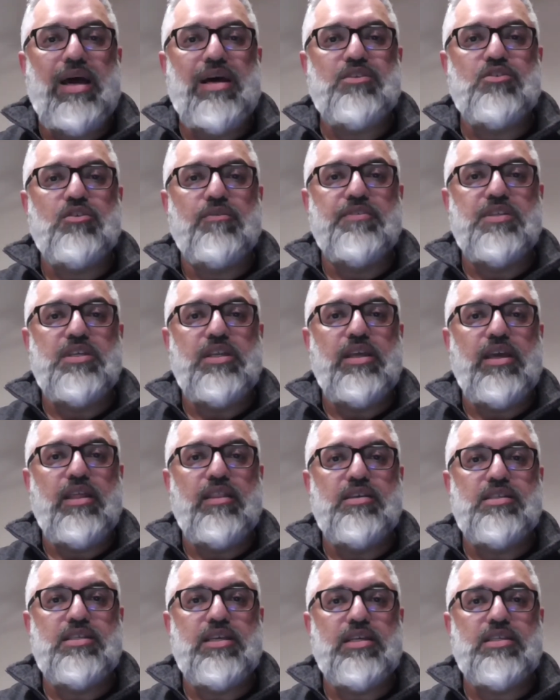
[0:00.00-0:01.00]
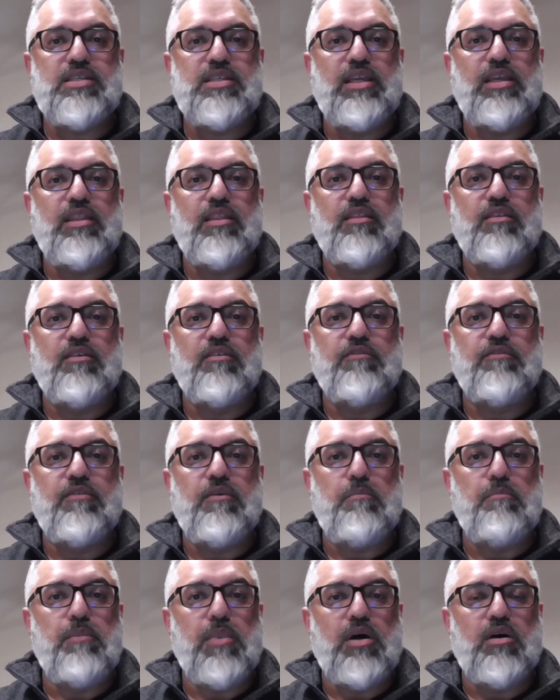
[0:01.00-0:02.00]
as of today, the 16th of
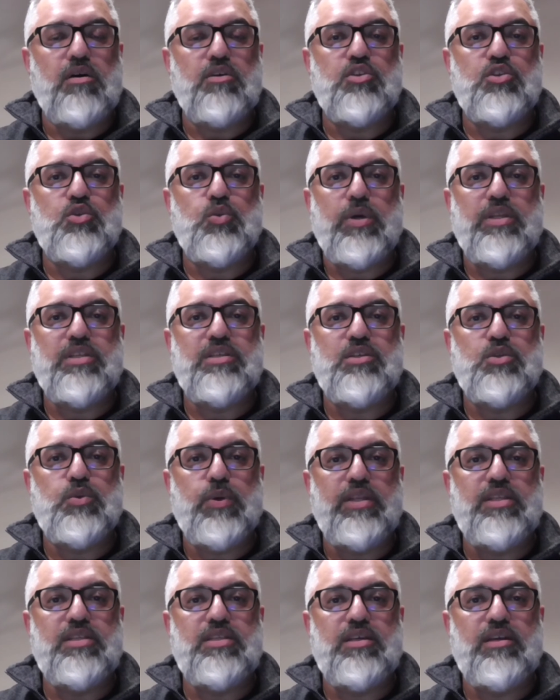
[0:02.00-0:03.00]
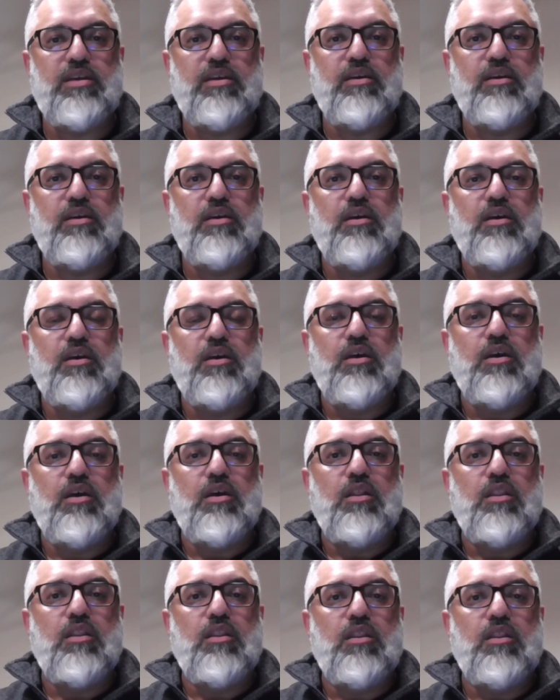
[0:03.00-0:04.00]
March 2020,
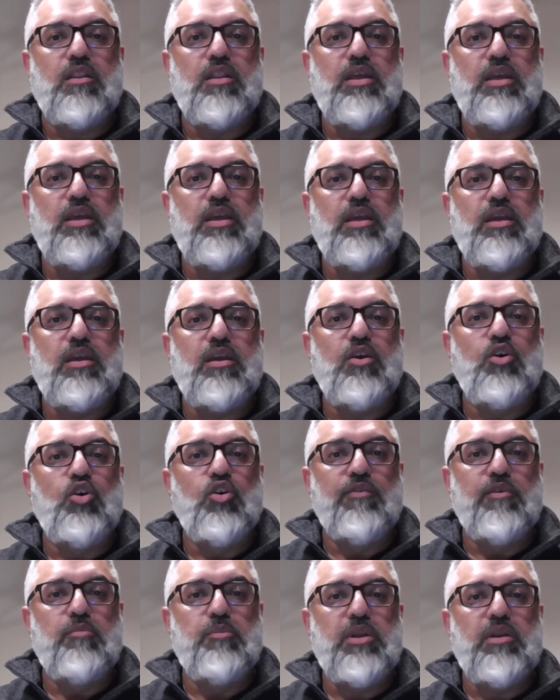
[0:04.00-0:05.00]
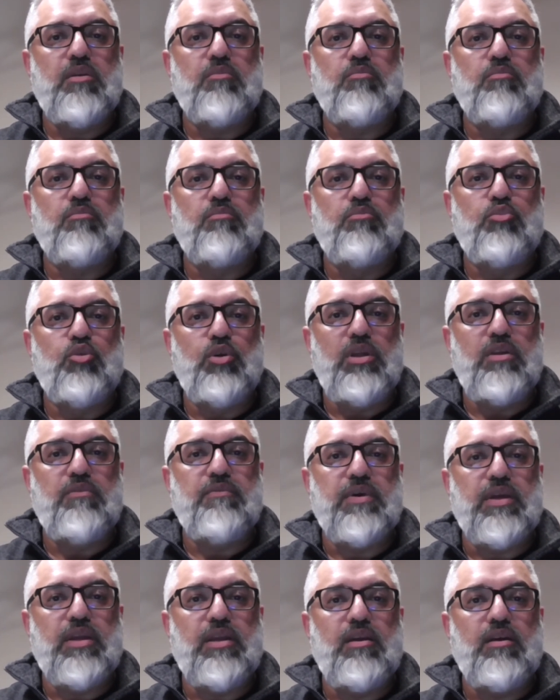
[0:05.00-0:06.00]
the government
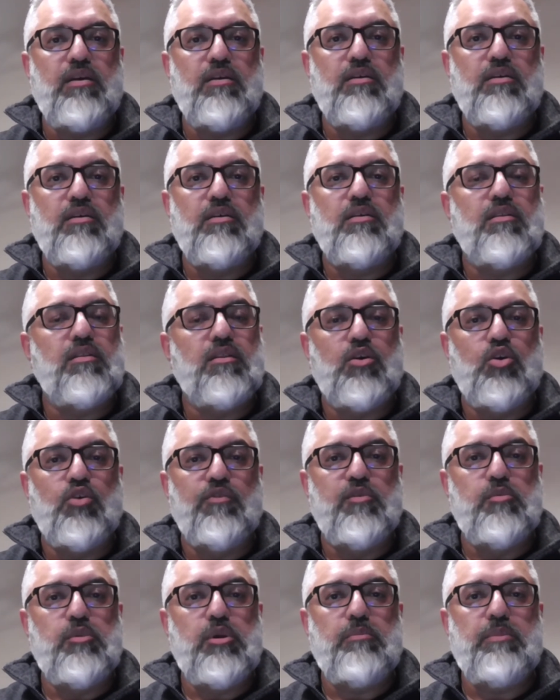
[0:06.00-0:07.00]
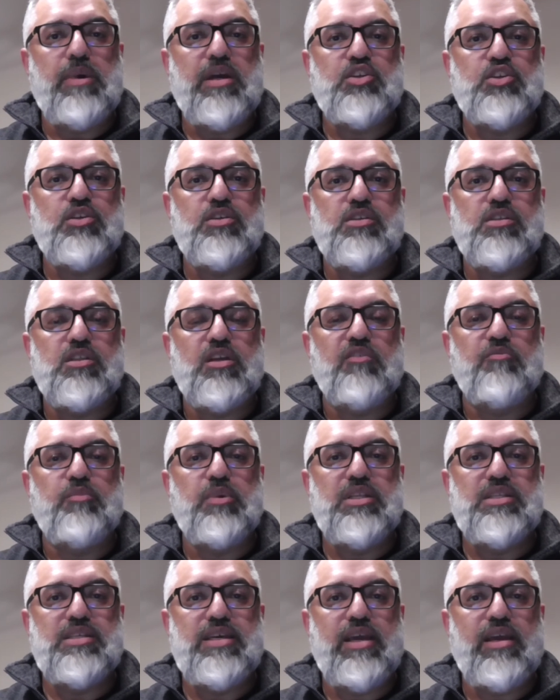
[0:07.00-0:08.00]
briefing, the government measures that have
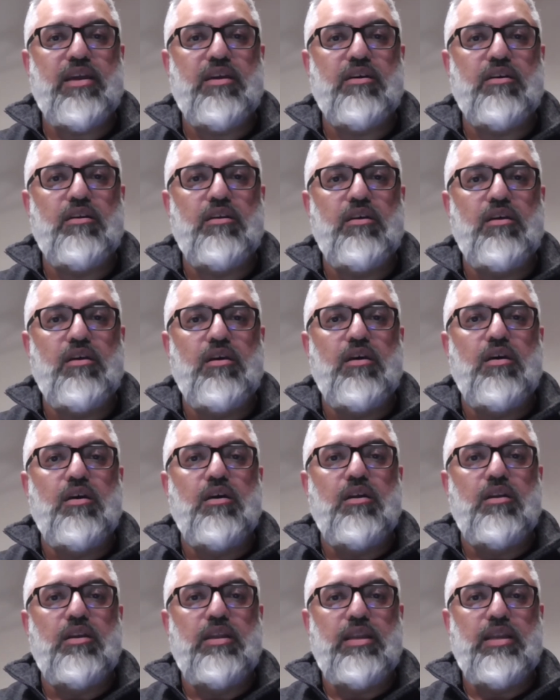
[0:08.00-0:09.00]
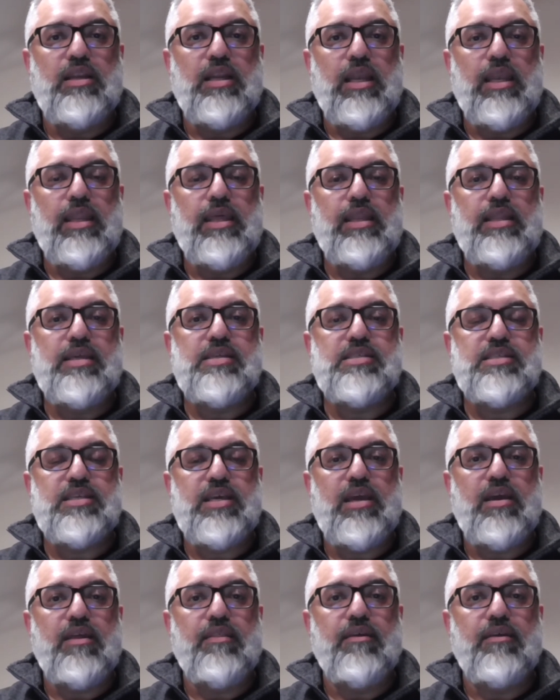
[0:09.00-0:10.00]
been taken did clearly
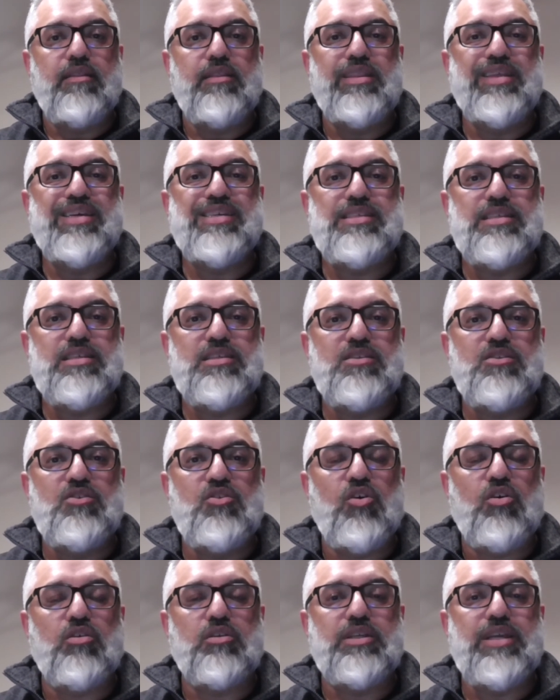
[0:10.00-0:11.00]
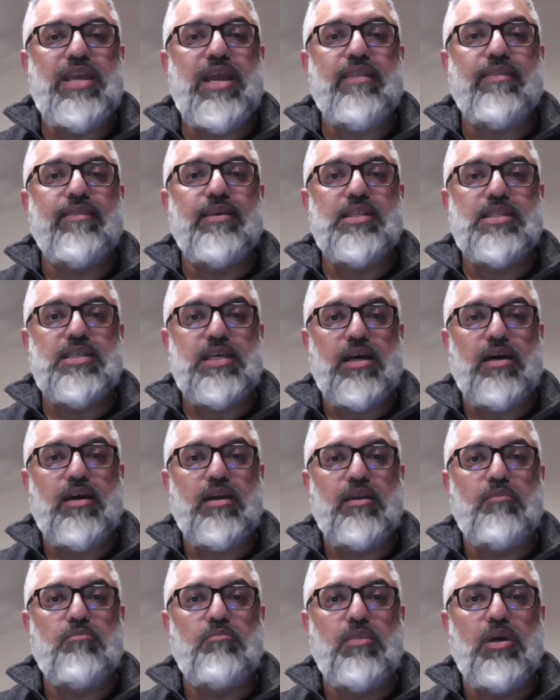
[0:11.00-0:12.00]
say that this is not yet the
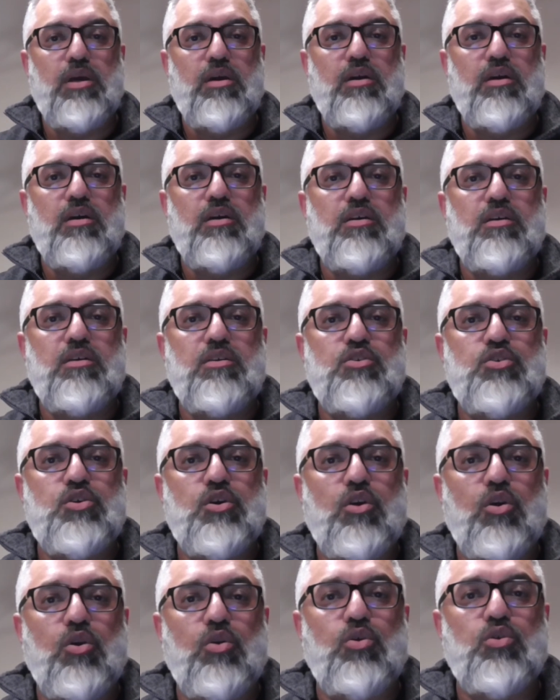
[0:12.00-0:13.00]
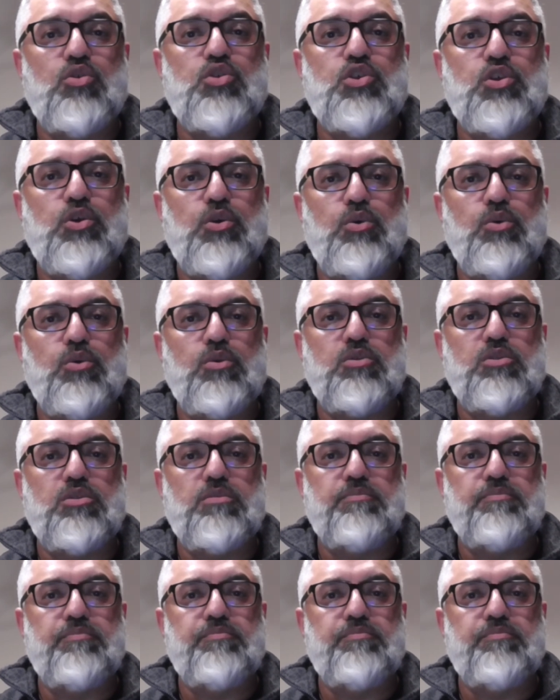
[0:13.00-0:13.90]
time to close schools.